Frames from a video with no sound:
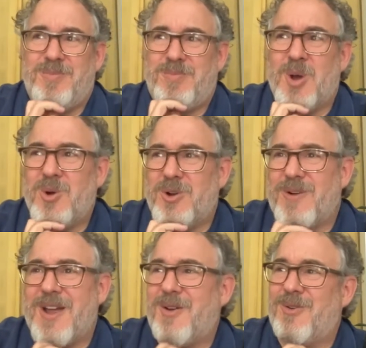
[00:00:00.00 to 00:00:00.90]
poke
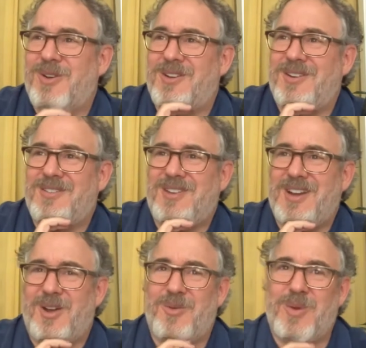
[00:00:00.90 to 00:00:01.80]
around
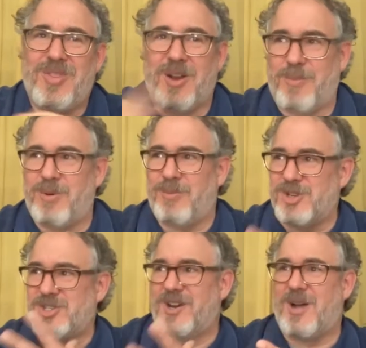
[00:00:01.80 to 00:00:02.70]
and, with their
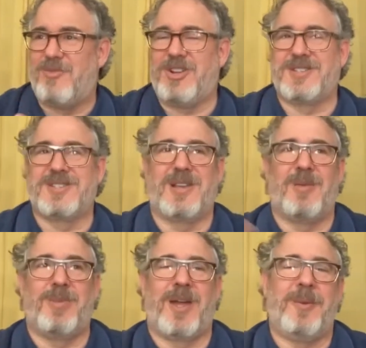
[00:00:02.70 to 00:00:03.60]
permission, obviously,
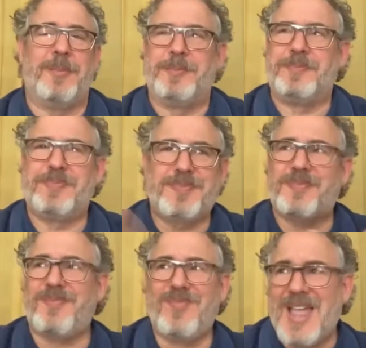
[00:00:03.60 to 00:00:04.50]
but
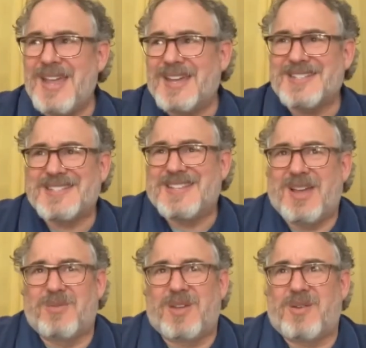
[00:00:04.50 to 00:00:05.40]
I get to see
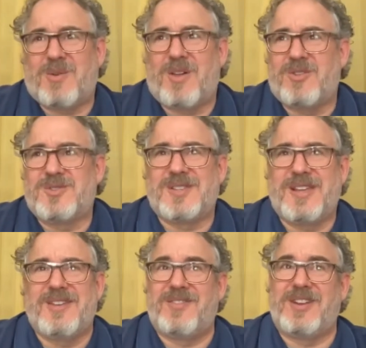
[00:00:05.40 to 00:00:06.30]
how others
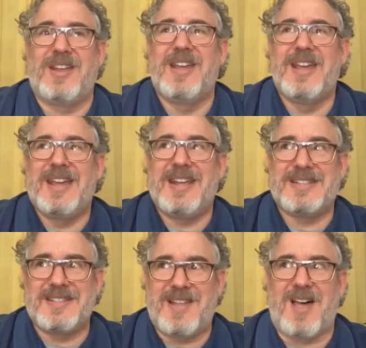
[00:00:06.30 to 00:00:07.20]
live, and
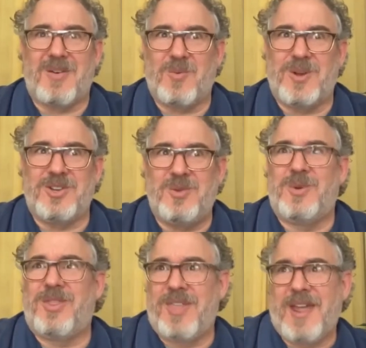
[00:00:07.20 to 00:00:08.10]
it's not what you
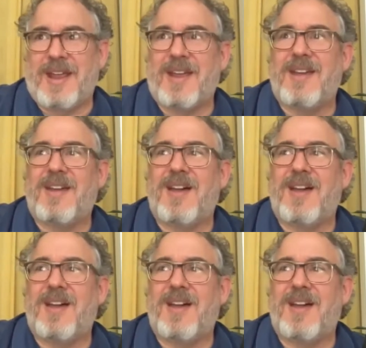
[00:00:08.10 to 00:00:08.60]
would think.